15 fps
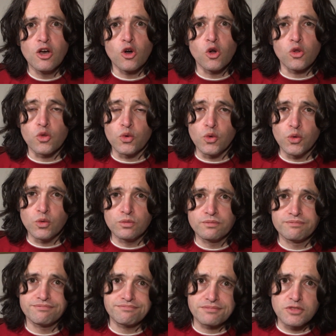although
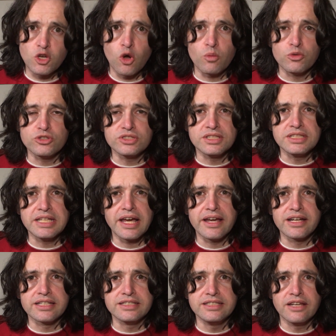almost
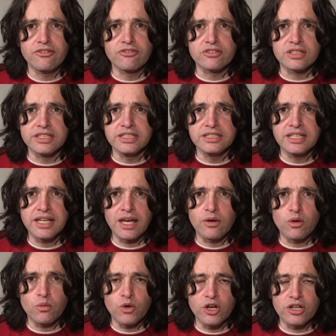entirely differently to how
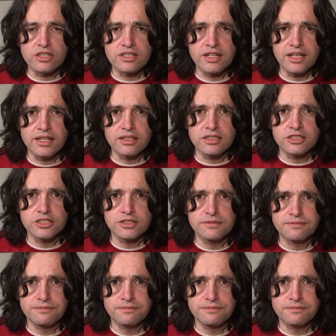it works in English.